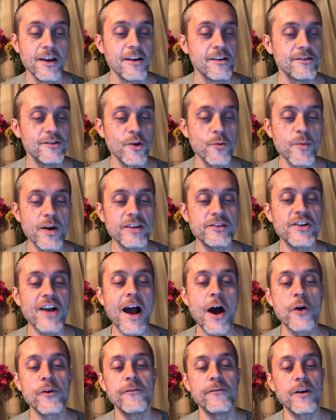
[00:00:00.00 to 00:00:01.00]
so much
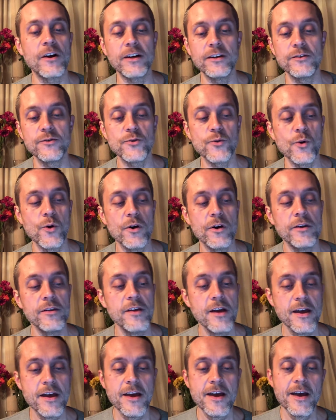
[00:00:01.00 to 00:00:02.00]
out of our control
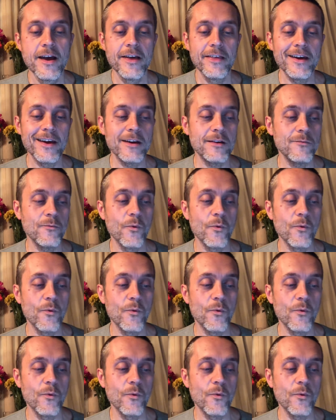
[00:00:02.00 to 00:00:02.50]
that